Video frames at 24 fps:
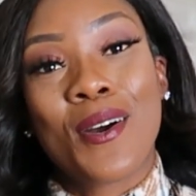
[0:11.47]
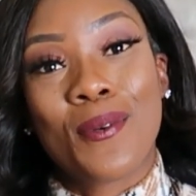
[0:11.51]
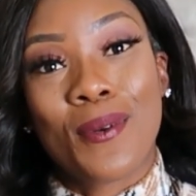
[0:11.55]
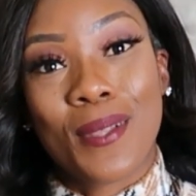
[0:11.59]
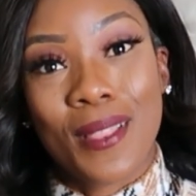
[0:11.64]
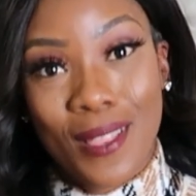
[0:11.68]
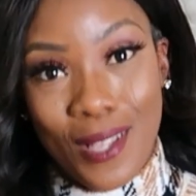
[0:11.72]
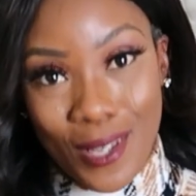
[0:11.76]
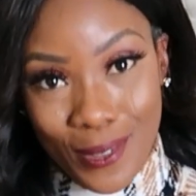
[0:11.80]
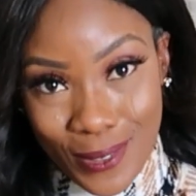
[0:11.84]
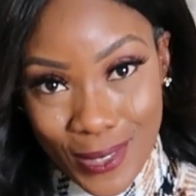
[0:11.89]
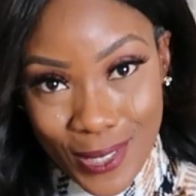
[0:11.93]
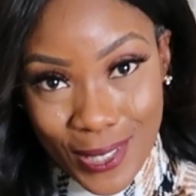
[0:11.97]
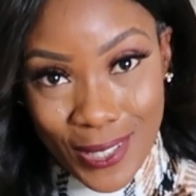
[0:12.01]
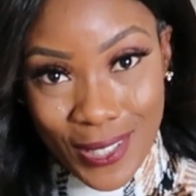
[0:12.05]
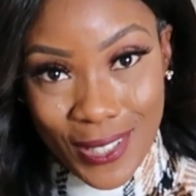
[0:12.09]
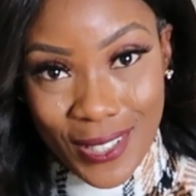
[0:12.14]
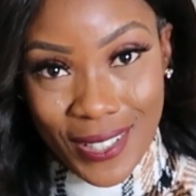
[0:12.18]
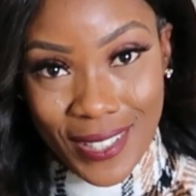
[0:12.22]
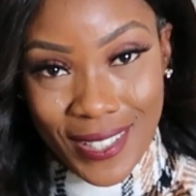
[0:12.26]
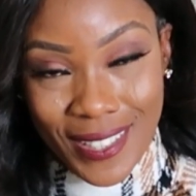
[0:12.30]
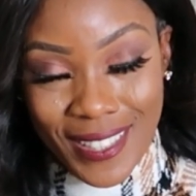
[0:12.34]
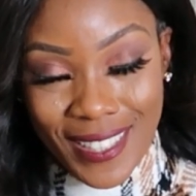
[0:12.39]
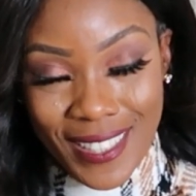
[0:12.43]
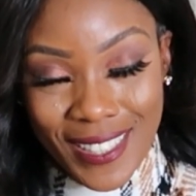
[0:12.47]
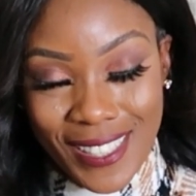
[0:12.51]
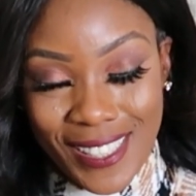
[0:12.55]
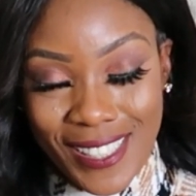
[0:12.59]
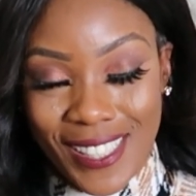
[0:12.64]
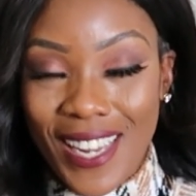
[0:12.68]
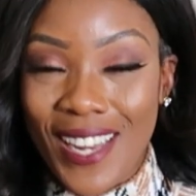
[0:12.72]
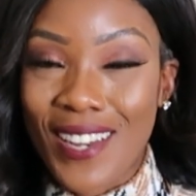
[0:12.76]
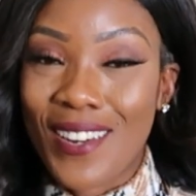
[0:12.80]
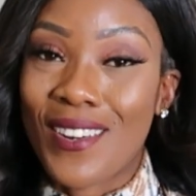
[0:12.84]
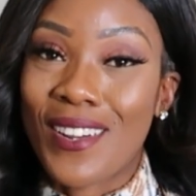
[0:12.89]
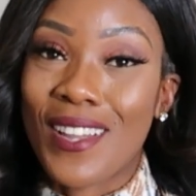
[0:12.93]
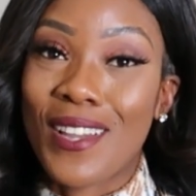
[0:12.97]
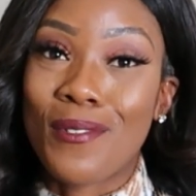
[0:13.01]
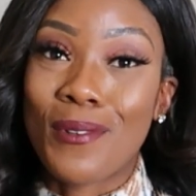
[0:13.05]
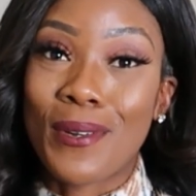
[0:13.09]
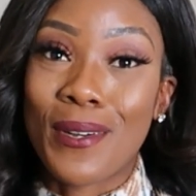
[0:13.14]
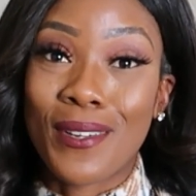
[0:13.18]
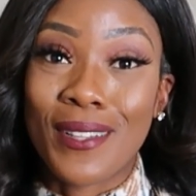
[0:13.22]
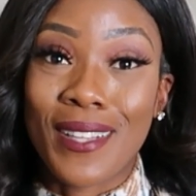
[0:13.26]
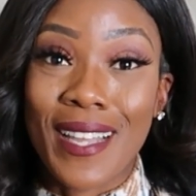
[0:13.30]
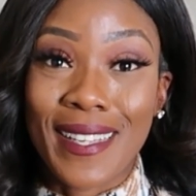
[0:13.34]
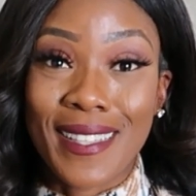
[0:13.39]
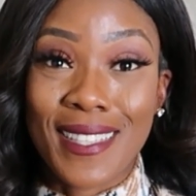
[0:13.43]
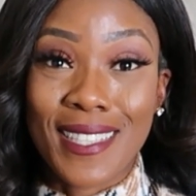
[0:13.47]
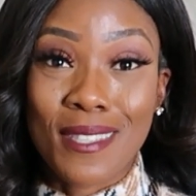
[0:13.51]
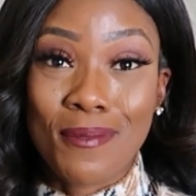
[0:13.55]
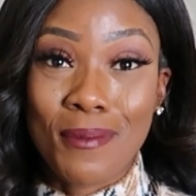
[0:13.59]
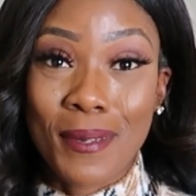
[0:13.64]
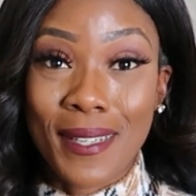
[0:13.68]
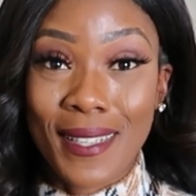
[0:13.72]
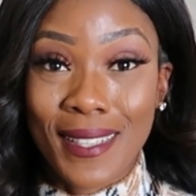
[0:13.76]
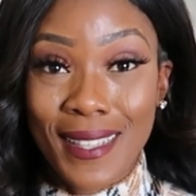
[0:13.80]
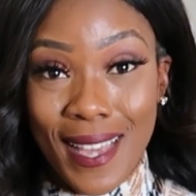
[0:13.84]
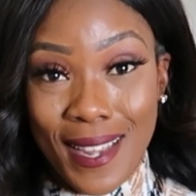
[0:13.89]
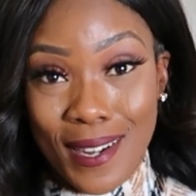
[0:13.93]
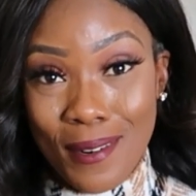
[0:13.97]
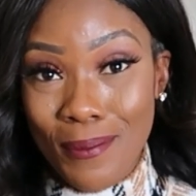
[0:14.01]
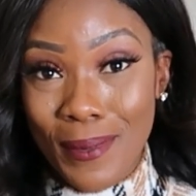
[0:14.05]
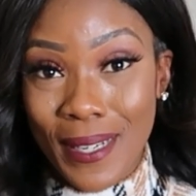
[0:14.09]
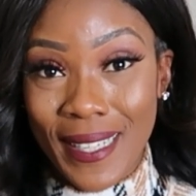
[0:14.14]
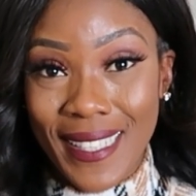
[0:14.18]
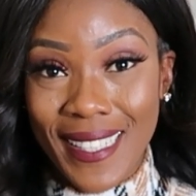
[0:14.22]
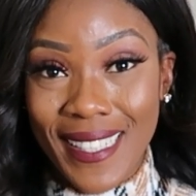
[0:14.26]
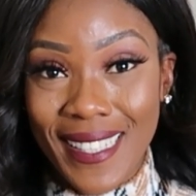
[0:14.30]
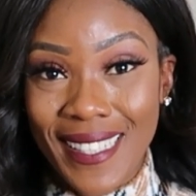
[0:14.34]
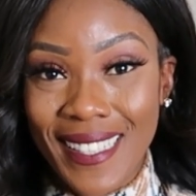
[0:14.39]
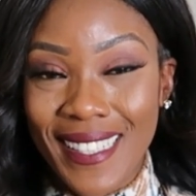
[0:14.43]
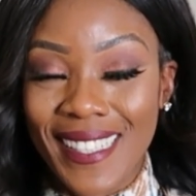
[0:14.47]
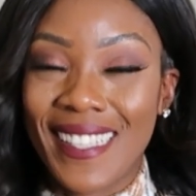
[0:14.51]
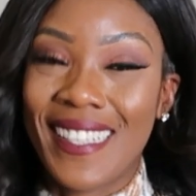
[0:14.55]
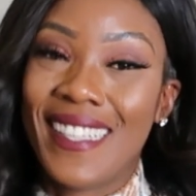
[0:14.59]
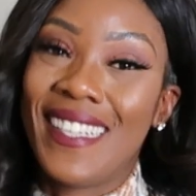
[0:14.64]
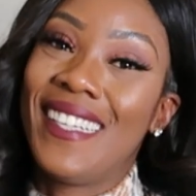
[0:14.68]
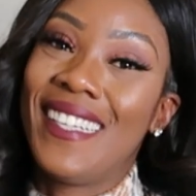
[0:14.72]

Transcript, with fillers: We love to look good on this channel and we don't like to spend a lot of money.